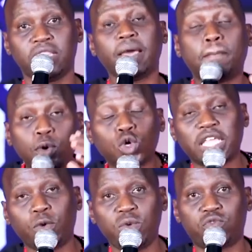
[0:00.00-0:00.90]
The book
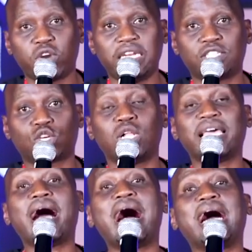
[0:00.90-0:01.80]
that we've read is called
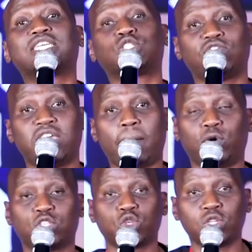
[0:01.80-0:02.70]
the Acts of the
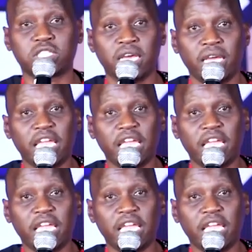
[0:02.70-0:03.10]
Apostles.